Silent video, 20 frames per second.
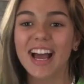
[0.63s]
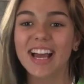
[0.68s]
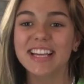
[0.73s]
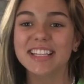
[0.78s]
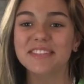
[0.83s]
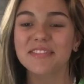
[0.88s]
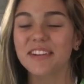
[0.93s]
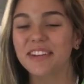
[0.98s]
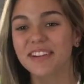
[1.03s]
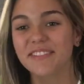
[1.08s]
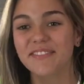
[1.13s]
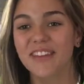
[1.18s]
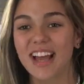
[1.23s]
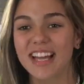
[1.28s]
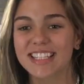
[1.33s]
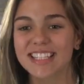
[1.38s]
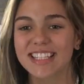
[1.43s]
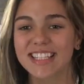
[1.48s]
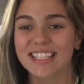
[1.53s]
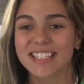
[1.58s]
guys, welcome
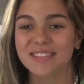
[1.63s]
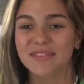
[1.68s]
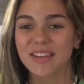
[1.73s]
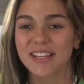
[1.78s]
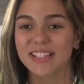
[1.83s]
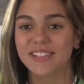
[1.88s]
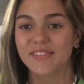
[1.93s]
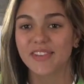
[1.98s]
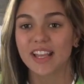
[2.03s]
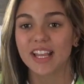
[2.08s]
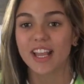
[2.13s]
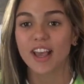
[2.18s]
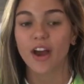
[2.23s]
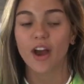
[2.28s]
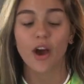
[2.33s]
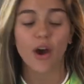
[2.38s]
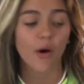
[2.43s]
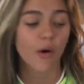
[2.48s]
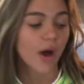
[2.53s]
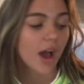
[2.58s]
back to this week's
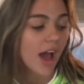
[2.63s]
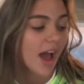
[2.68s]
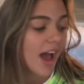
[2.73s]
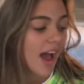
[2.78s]
video.